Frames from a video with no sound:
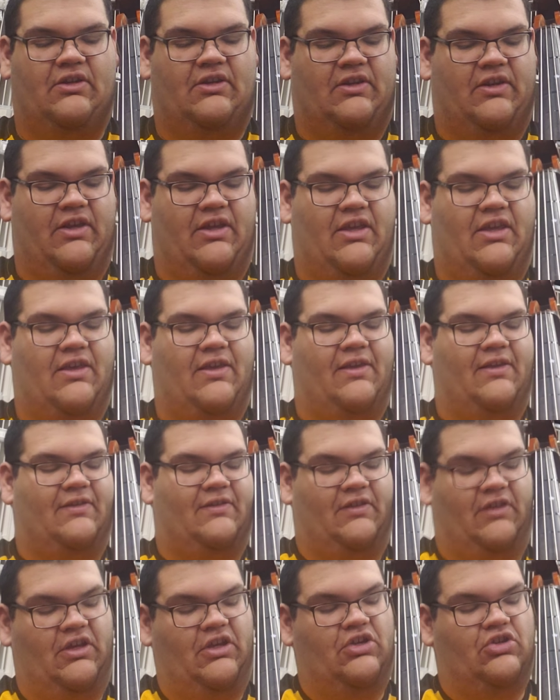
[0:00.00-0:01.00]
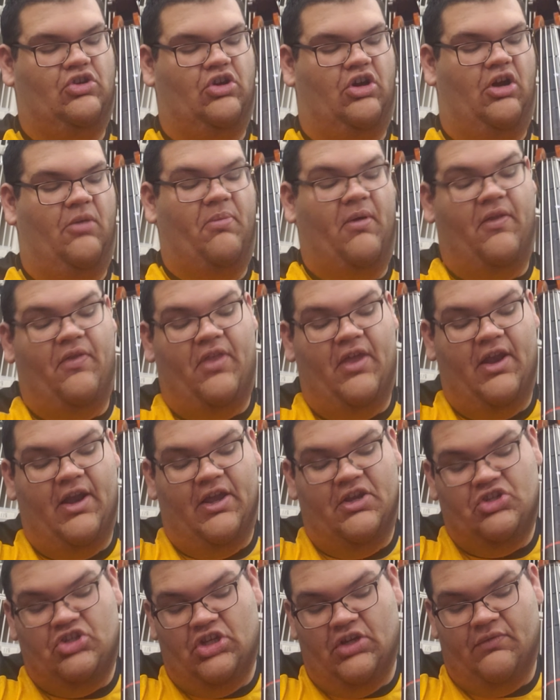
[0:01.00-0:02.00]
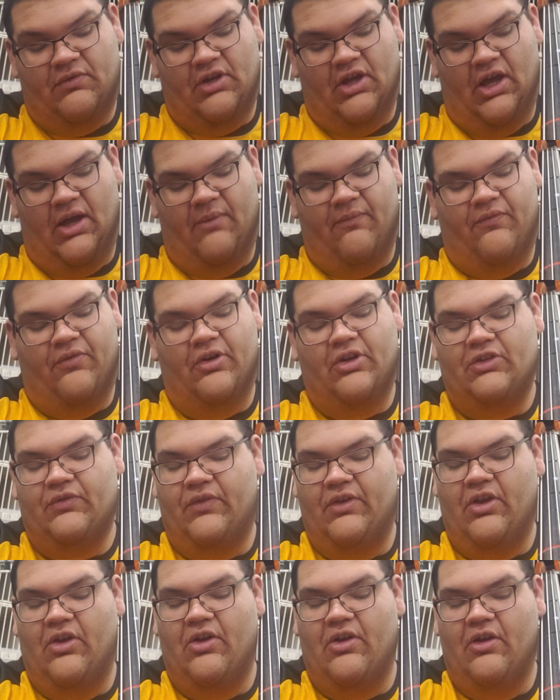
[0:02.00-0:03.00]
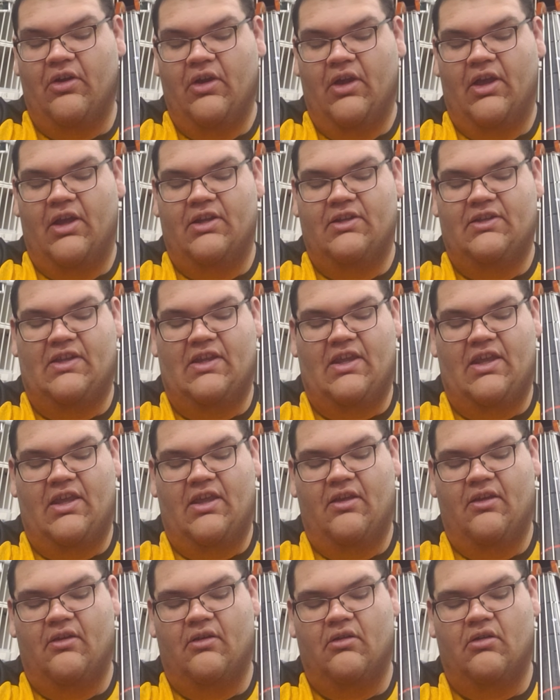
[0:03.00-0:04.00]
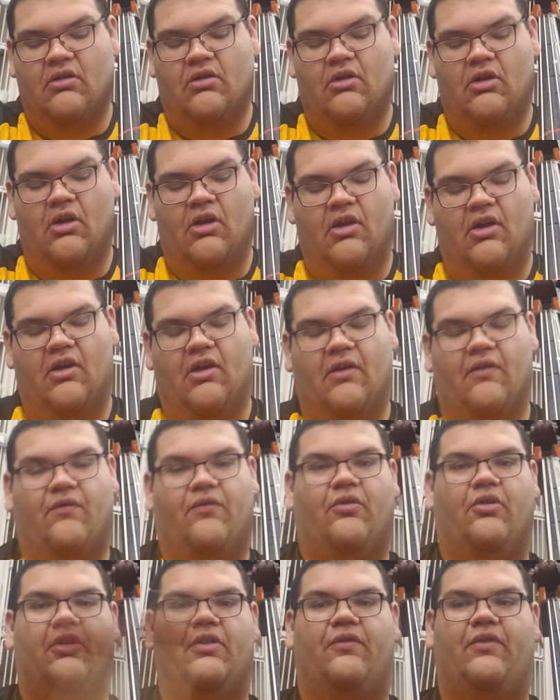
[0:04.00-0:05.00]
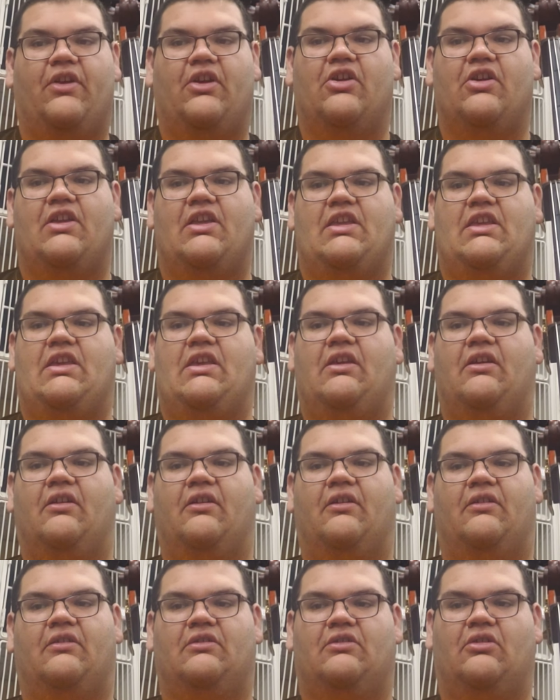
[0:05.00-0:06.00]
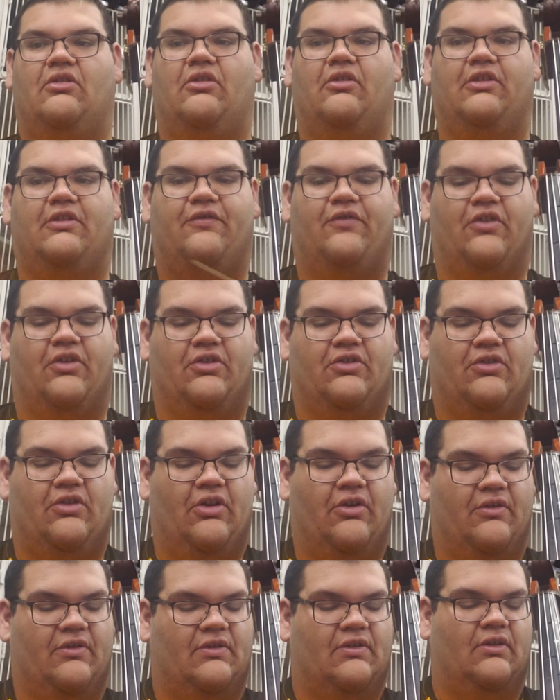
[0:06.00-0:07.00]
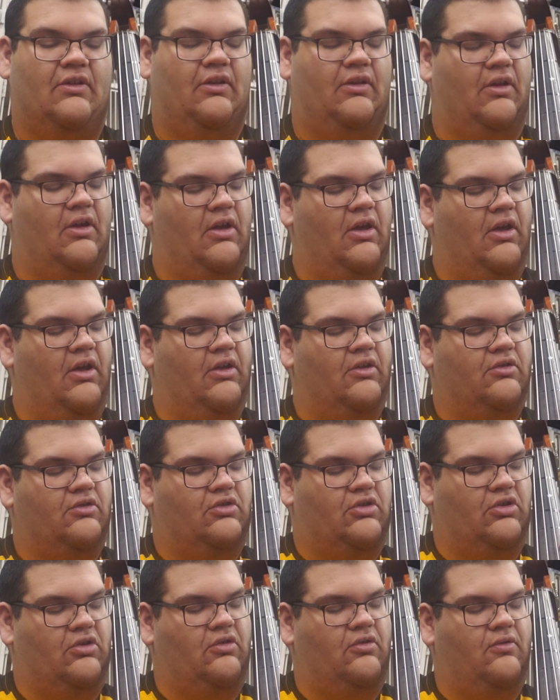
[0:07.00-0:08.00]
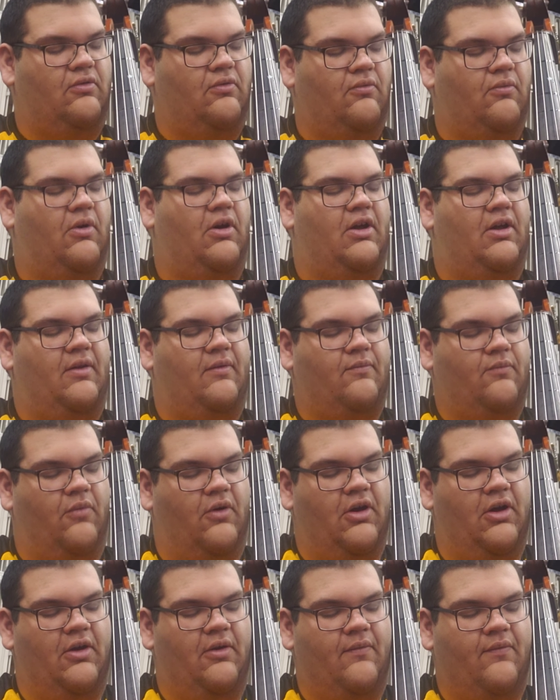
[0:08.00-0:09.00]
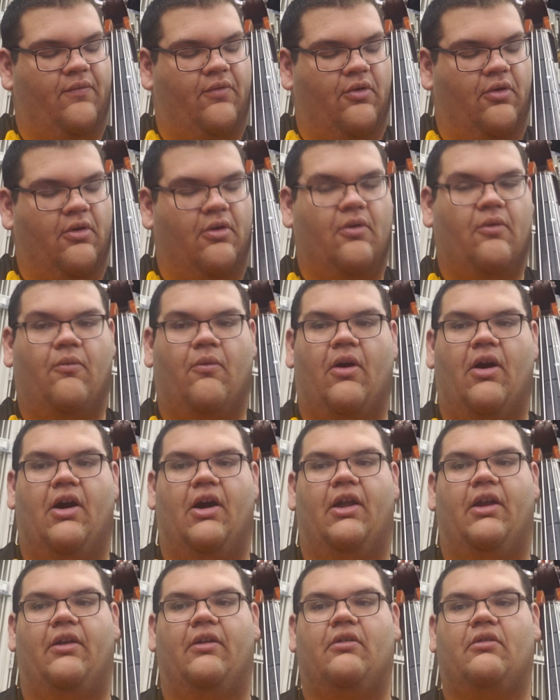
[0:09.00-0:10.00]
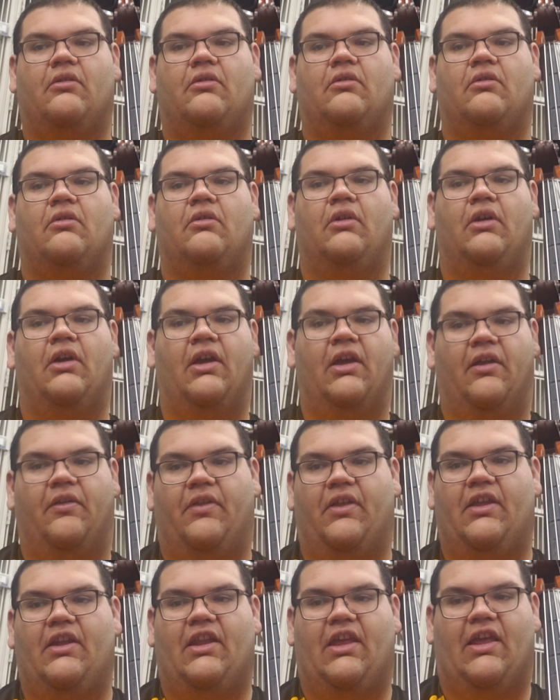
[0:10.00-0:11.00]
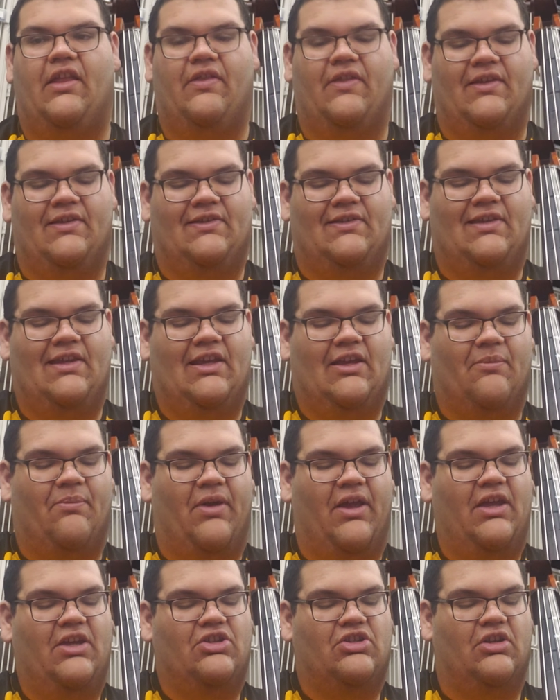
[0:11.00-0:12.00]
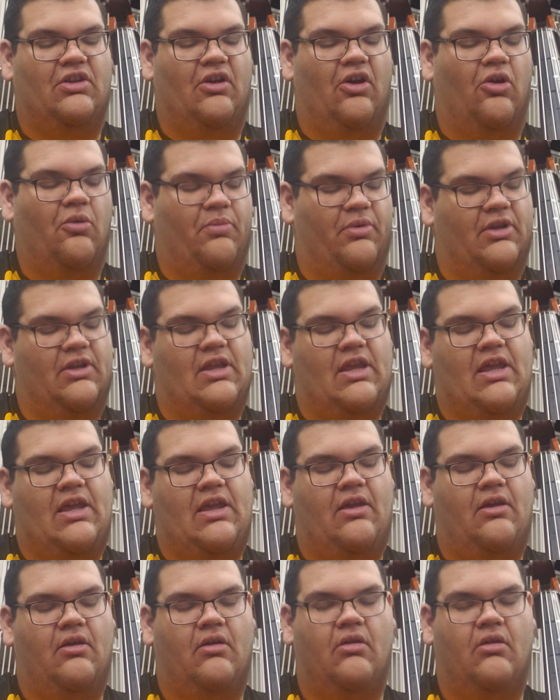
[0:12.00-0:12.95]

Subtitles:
D, C sharp, and then I shift up, first finger D, 4th finger E. So those first notes, 2, 1, 1, 4, 1. Then in the syncopation, open D,